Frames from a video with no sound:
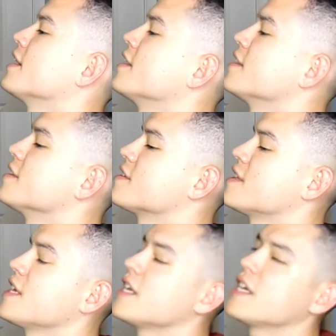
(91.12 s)
is
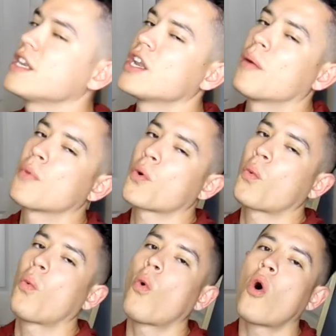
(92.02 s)
the number
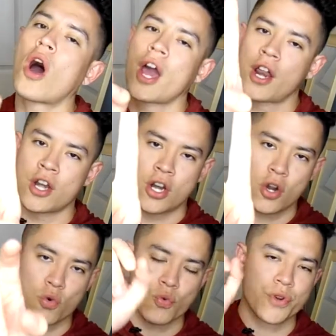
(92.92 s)

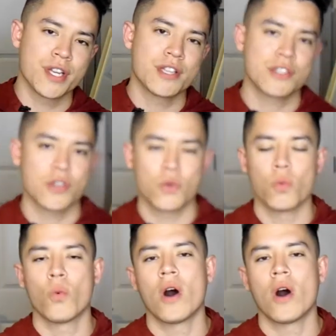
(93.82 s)
1 reason